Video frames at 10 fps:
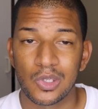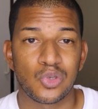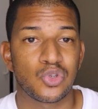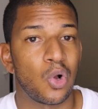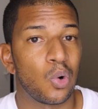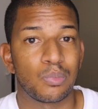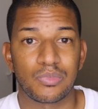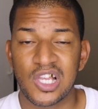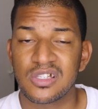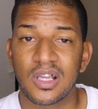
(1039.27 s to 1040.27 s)
So
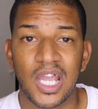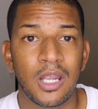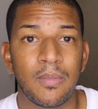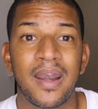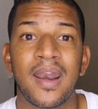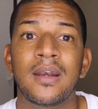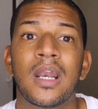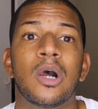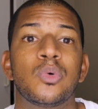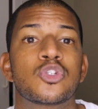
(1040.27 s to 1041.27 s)
that's the game. And right
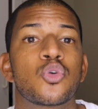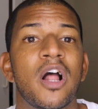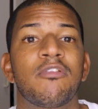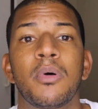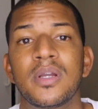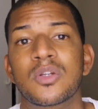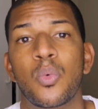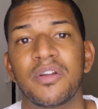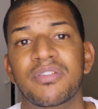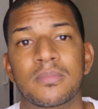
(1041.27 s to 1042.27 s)
now we're 12 points
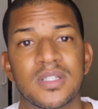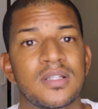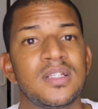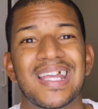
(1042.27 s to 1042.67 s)
away from City,